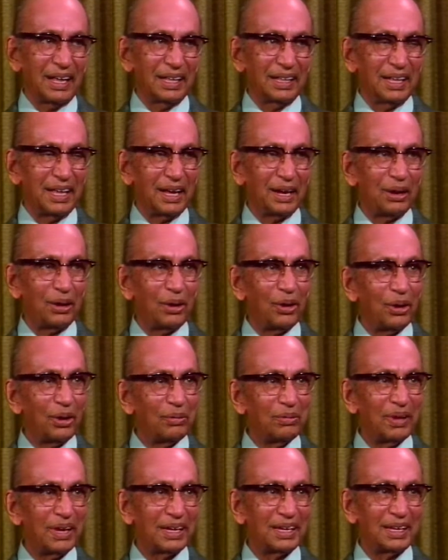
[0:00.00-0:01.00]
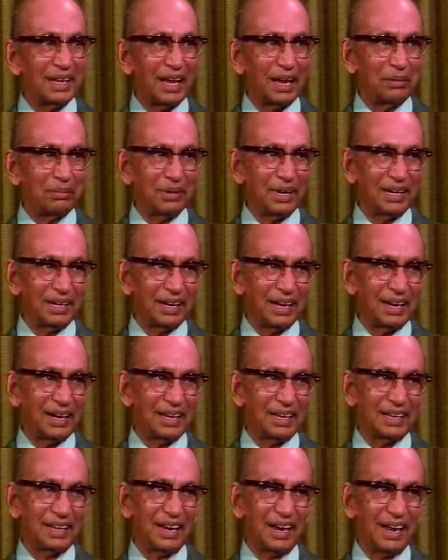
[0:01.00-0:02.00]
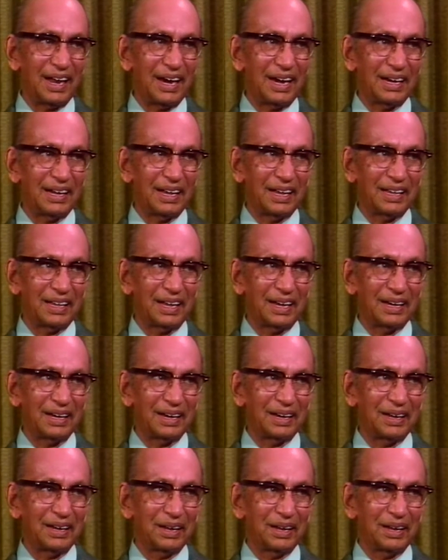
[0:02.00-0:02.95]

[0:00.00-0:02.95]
they are always simultaneously adjacent